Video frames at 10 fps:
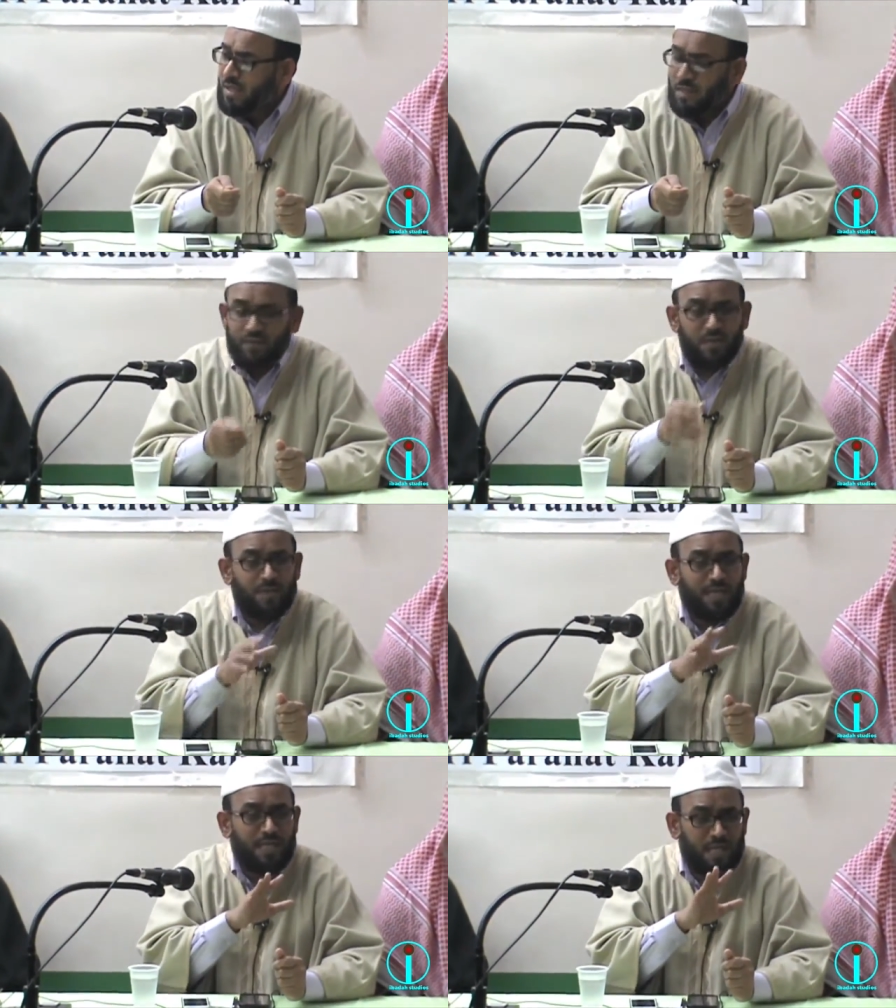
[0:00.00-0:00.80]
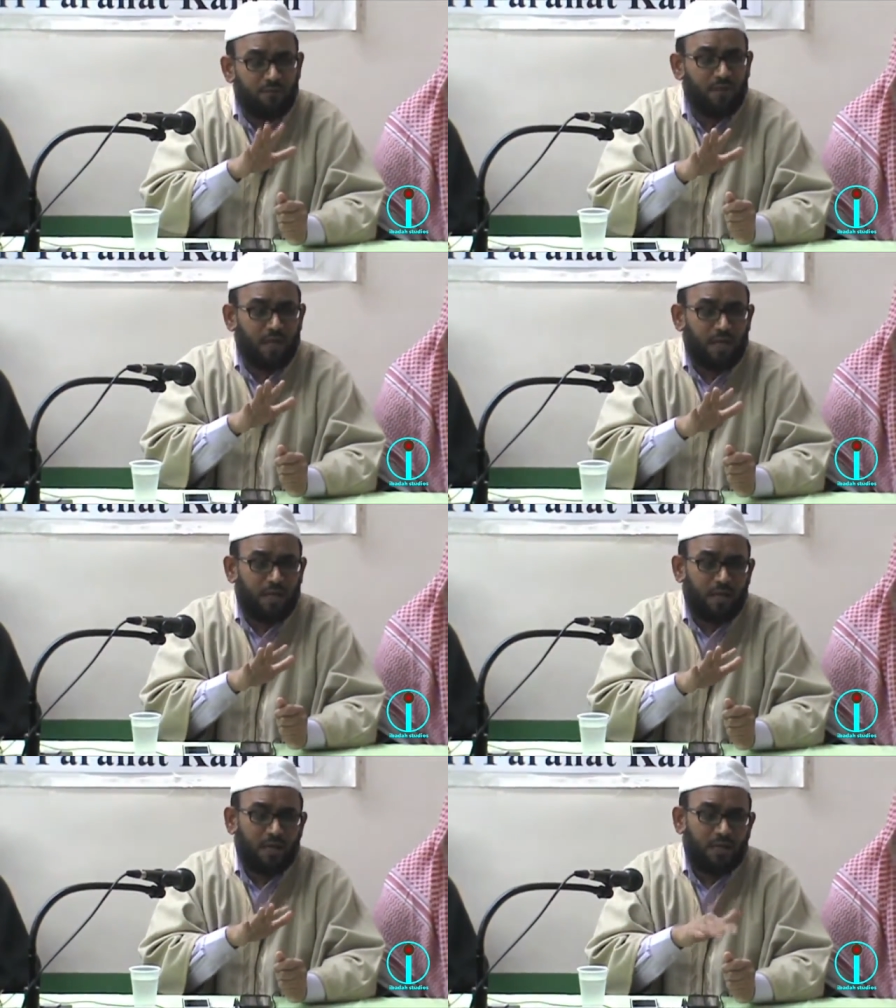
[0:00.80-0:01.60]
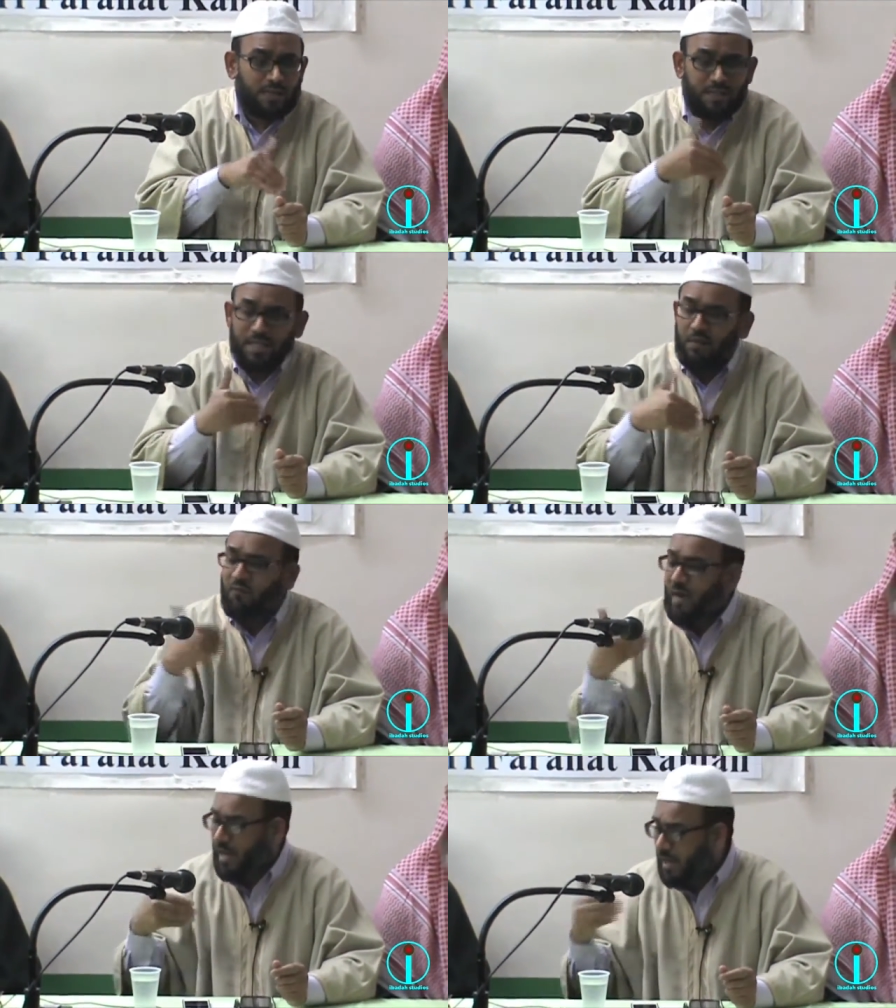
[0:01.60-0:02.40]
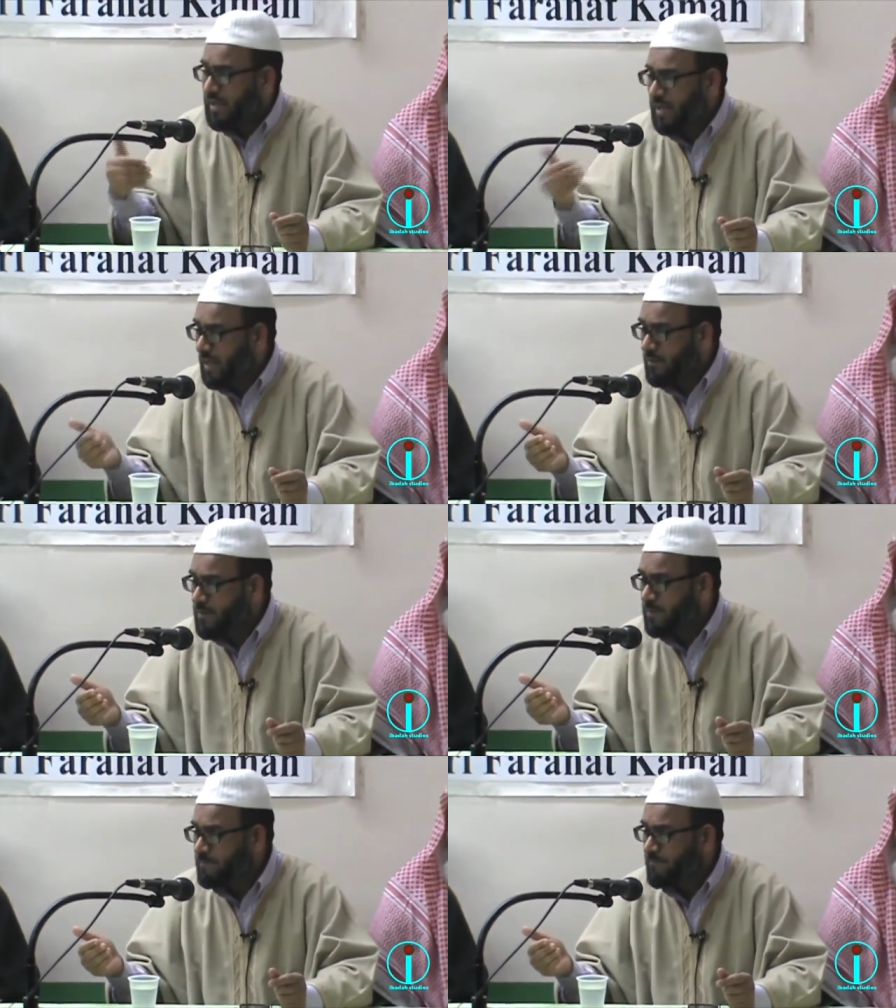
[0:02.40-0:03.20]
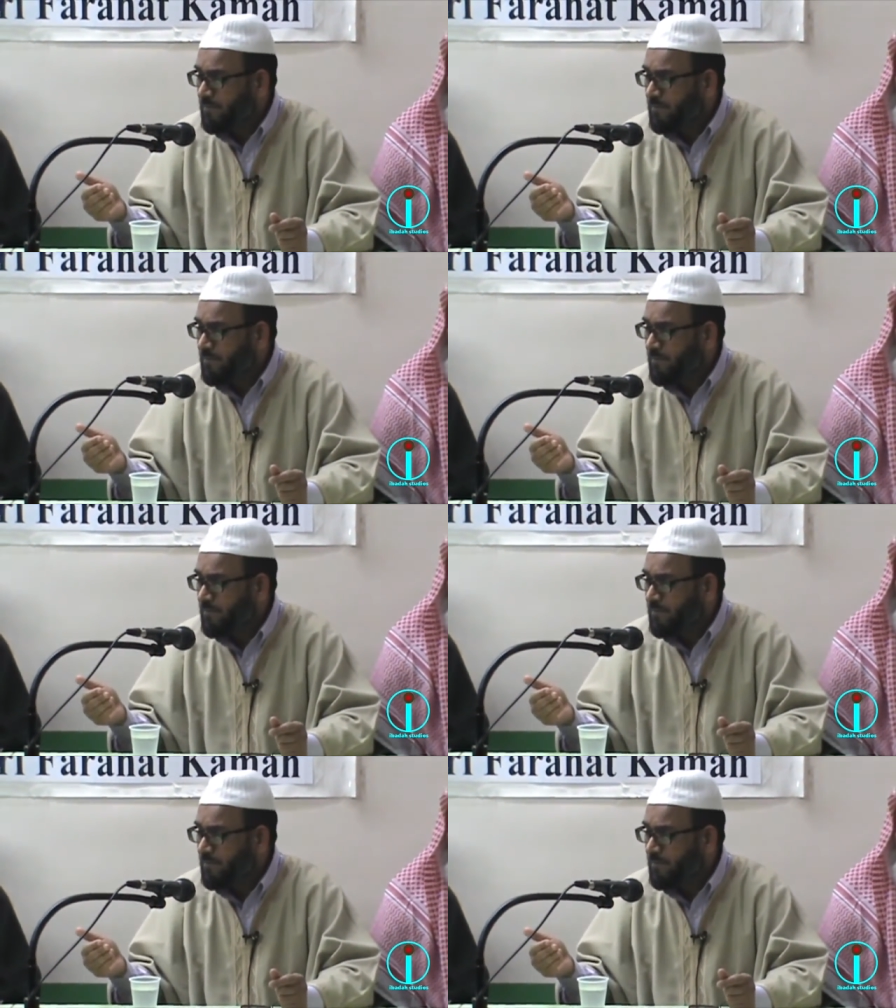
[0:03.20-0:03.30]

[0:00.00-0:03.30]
If anybody ever see a fire in a house,